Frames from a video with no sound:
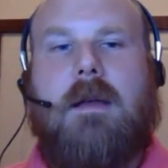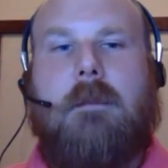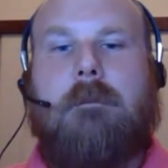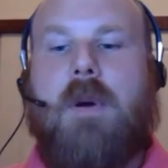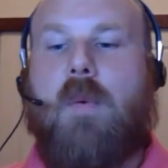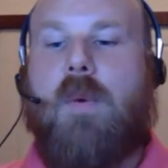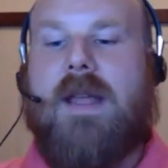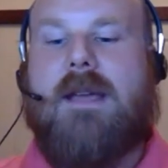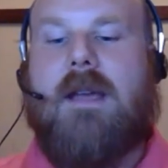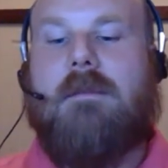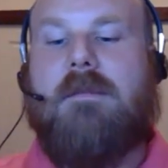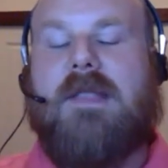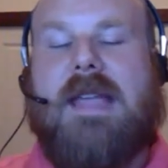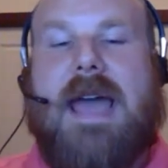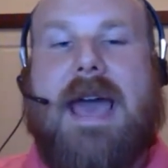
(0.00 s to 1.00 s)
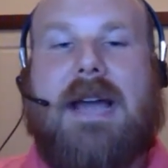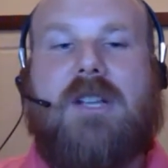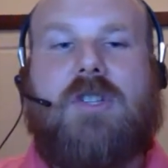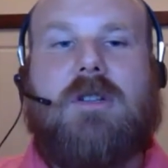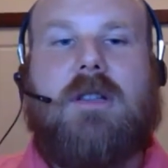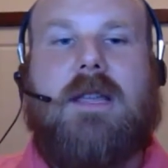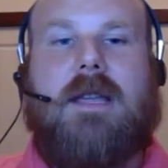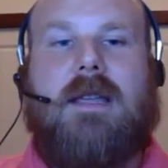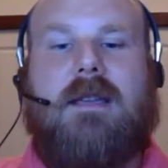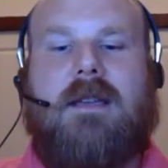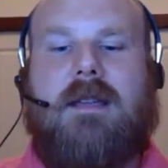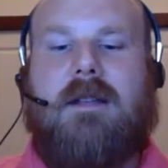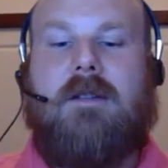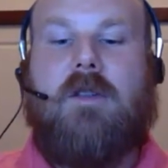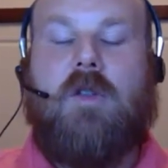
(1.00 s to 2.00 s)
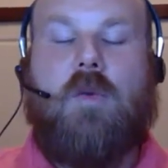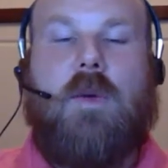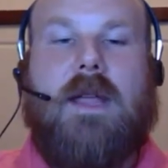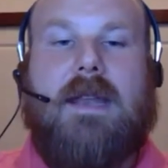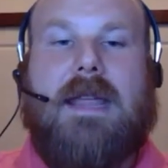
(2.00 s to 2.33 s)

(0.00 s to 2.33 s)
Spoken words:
but when it comes to actually doing